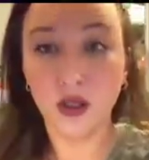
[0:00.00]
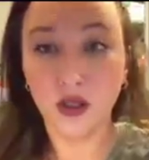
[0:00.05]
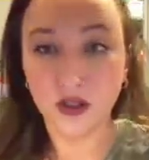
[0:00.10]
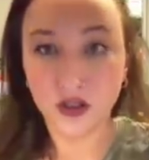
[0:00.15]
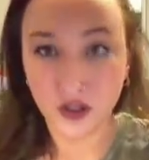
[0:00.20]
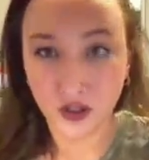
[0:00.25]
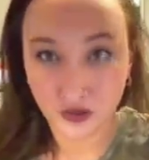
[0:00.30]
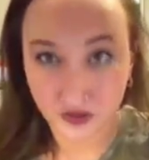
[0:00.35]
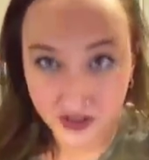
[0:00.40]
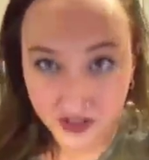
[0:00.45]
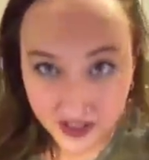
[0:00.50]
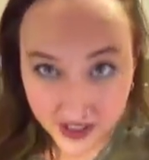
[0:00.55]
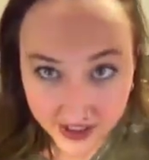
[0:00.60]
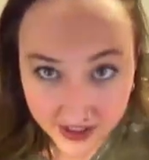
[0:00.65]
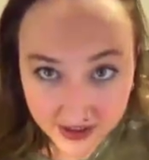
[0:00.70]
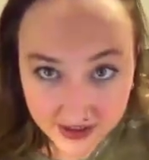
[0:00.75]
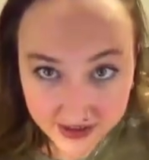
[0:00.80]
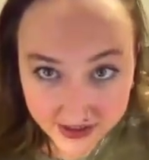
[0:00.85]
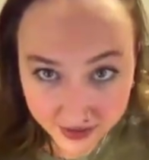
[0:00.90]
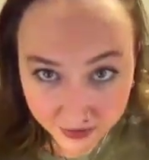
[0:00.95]
So you can kind
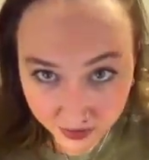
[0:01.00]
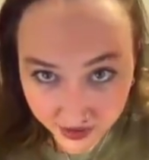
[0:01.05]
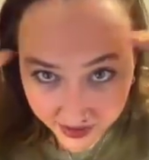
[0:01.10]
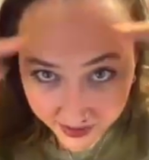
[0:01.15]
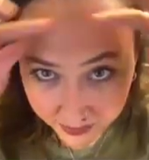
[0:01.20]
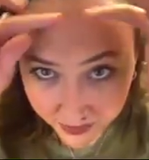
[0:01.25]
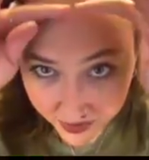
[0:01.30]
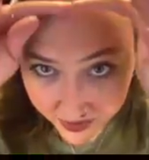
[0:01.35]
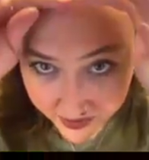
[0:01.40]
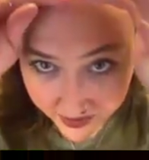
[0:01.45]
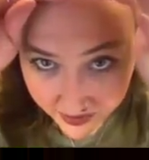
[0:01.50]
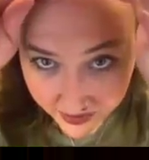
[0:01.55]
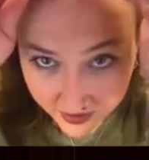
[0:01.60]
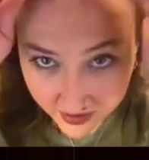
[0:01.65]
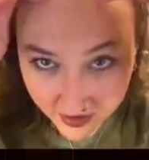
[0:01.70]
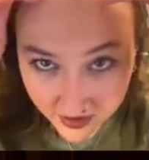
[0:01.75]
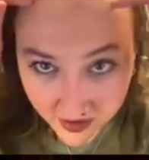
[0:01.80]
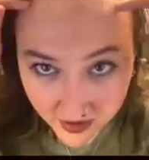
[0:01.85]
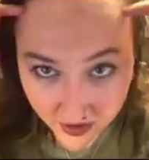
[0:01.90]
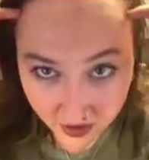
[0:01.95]
of see where I put
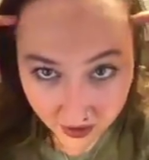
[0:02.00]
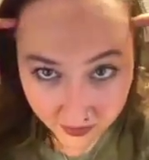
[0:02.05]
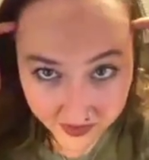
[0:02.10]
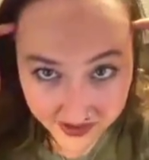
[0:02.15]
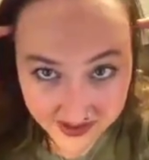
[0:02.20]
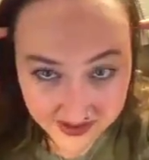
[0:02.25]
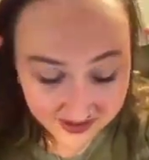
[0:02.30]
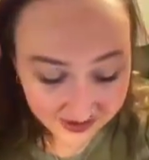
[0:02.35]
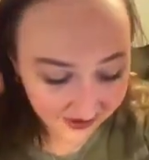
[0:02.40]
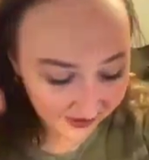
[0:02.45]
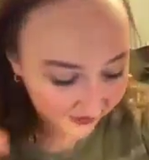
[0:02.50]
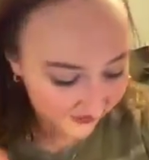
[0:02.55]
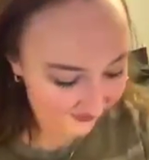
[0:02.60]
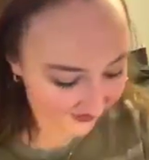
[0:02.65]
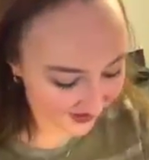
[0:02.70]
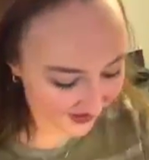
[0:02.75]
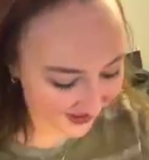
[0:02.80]
all my stuff.